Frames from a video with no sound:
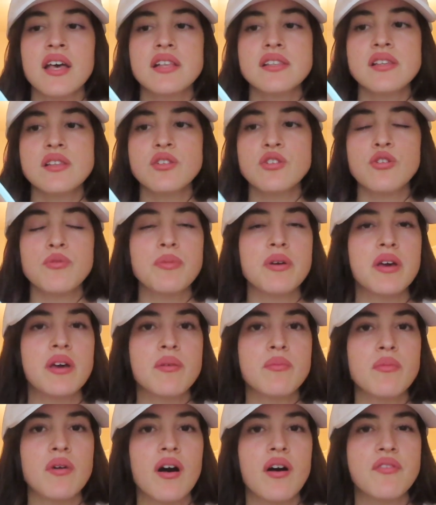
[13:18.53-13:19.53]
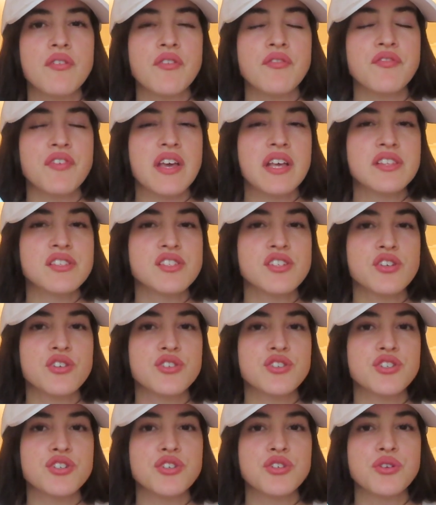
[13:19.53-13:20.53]
little bit of a fancier
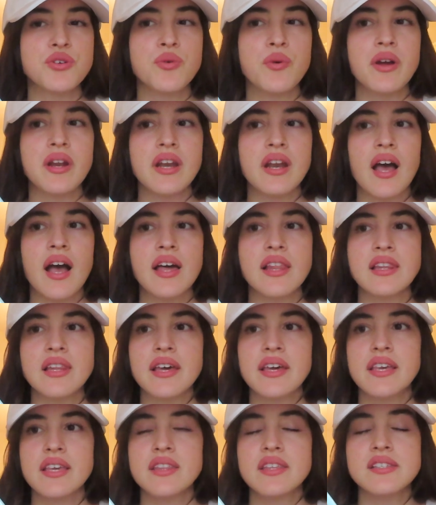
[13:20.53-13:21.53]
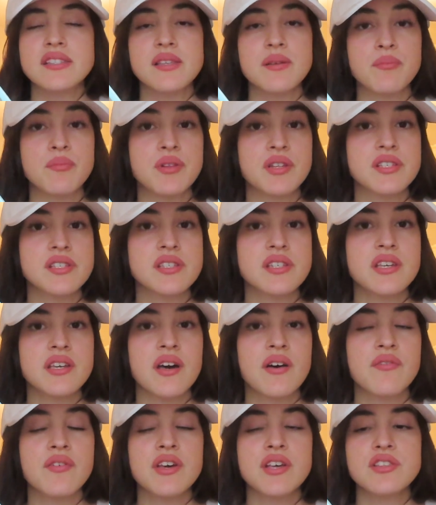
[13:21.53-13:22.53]
shoe, and I like the simplicity
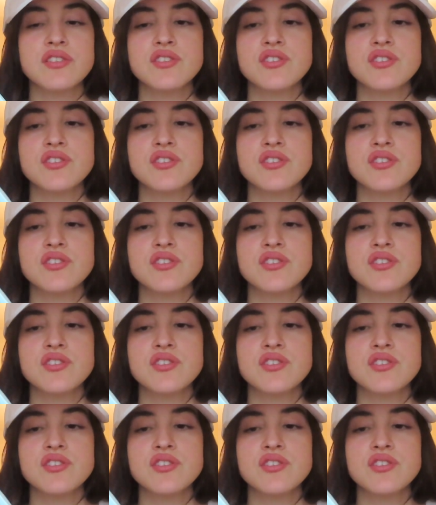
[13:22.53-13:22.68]
of it.